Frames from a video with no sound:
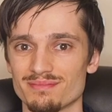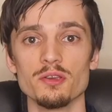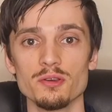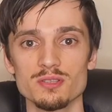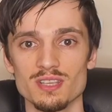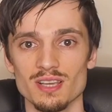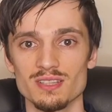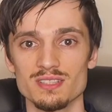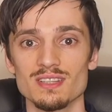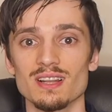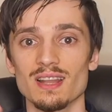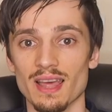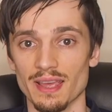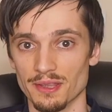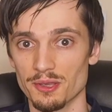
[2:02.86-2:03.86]
Users
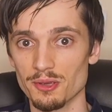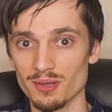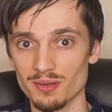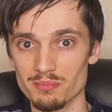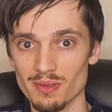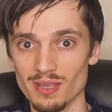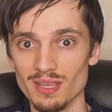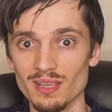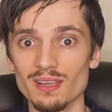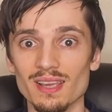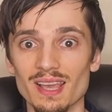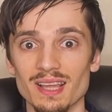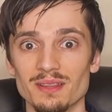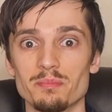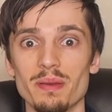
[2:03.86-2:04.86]
like you and me
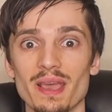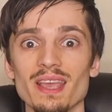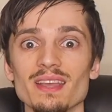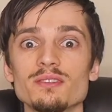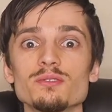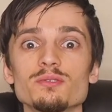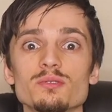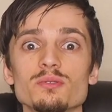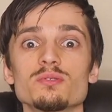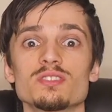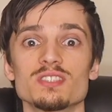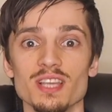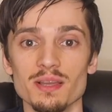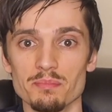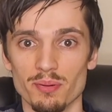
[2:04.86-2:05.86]
get paid to do
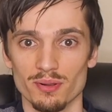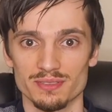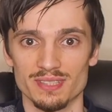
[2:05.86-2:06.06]
simple